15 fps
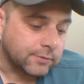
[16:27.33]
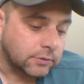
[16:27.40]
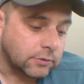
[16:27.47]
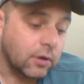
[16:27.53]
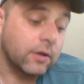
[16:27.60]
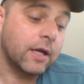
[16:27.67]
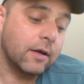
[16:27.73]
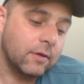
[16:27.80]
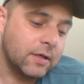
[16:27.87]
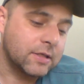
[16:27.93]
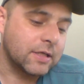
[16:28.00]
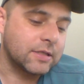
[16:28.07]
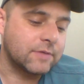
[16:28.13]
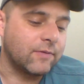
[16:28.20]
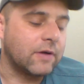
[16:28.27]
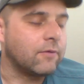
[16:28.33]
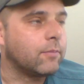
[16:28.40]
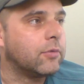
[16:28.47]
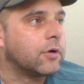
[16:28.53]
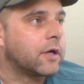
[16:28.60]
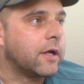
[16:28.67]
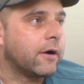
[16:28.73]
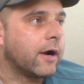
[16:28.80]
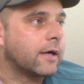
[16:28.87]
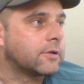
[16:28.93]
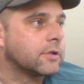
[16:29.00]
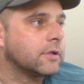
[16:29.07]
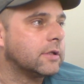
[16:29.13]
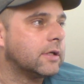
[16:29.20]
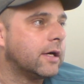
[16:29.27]
Oh, yeah, he says favorite book here,
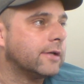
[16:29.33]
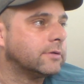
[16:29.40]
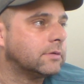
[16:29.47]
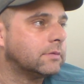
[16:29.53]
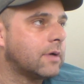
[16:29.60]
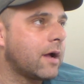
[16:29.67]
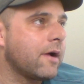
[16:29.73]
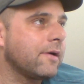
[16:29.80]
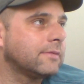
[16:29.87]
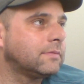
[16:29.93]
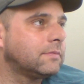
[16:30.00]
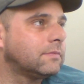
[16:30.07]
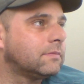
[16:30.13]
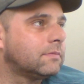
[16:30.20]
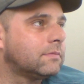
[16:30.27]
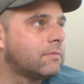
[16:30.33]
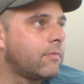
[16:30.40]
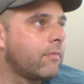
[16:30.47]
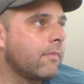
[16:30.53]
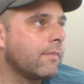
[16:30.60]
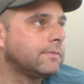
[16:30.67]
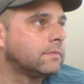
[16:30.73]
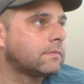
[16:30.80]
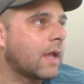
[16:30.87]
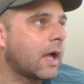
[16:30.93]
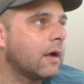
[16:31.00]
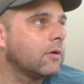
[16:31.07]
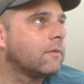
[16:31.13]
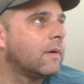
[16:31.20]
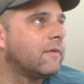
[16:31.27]
actually. Uh, um, I
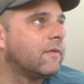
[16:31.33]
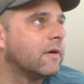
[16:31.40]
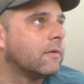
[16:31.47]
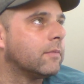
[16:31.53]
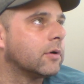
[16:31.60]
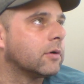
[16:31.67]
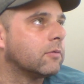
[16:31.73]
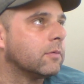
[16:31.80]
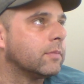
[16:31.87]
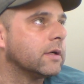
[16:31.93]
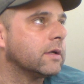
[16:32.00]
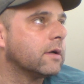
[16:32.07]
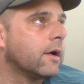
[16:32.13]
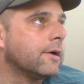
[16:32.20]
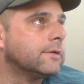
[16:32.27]
don't know if my favorite book would be.